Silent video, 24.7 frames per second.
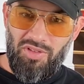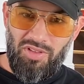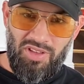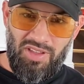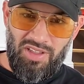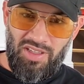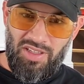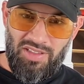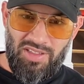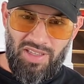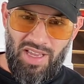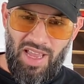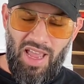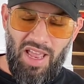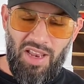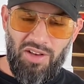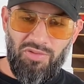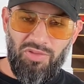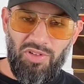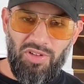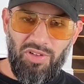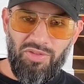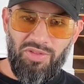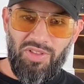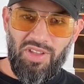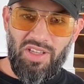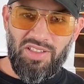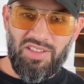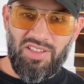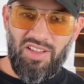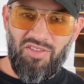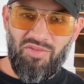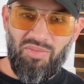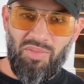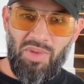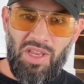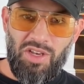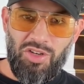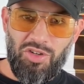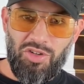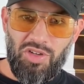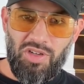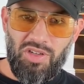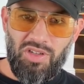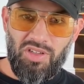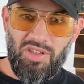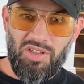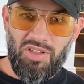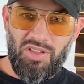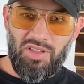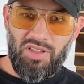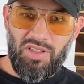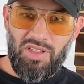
these handful of things I've mentioned